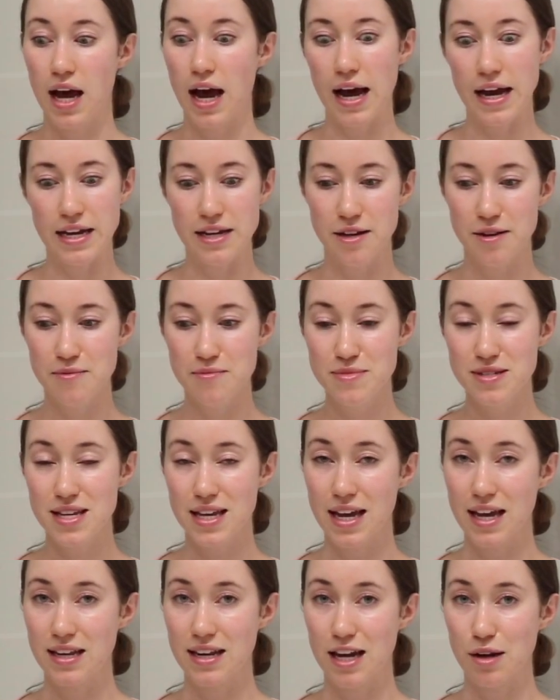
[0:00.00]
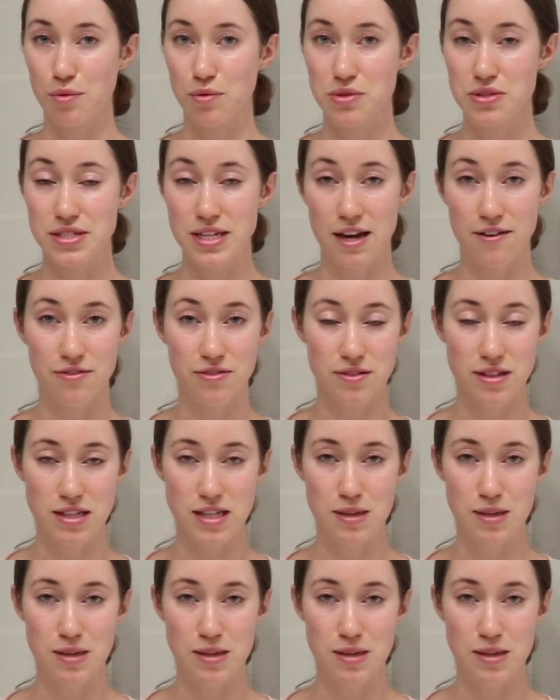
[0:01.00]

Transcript: items and I will definitely